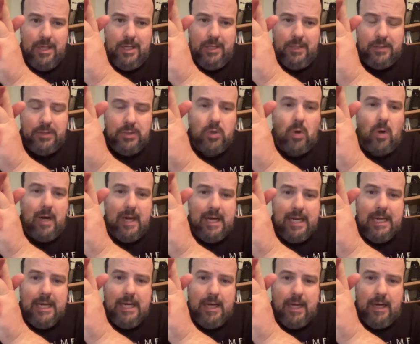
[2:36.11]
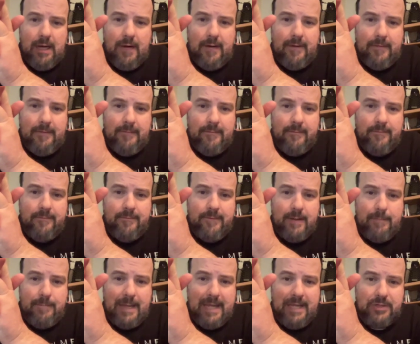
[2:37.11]
story of
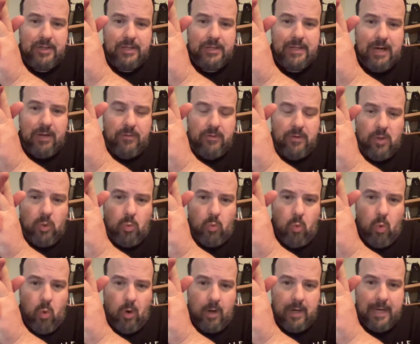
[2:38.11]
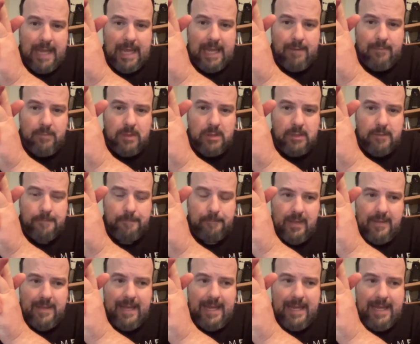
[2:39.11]
Patrick Troughton, the War Games.
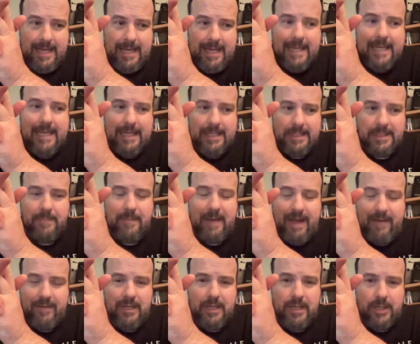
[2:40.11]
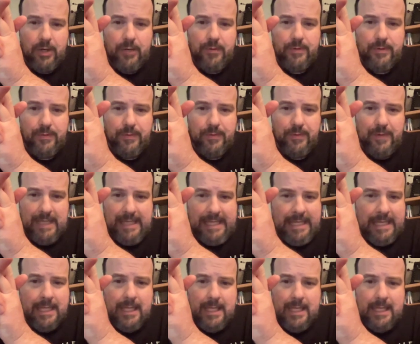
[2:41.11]
He ends up having to go to the
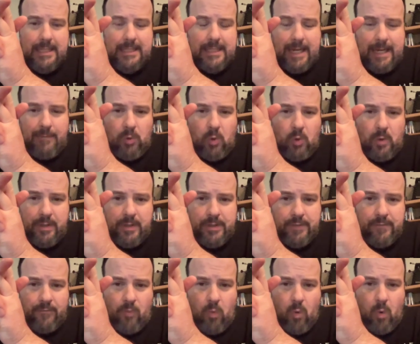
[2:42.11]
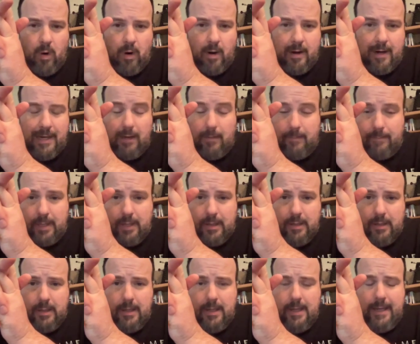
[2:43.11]
Time Lords for help,
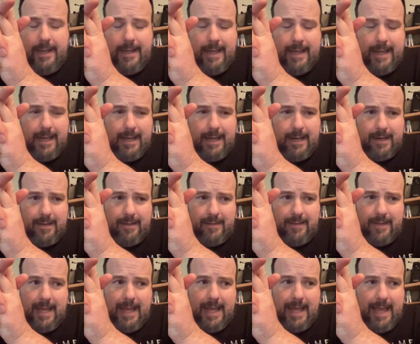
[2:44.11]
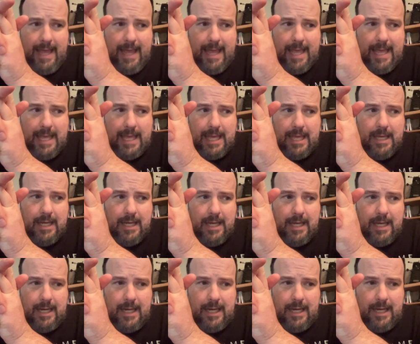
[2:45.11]
and they
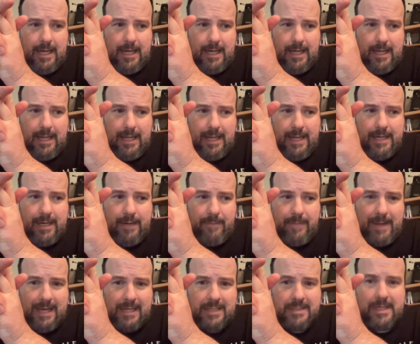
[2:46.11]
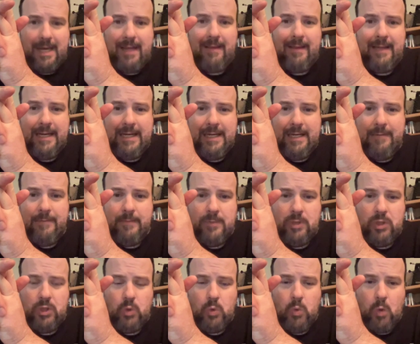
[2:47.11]
end up exiling him
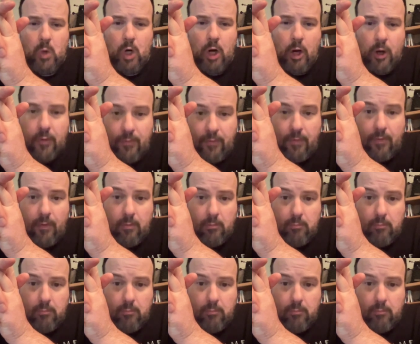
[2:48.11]
to Earth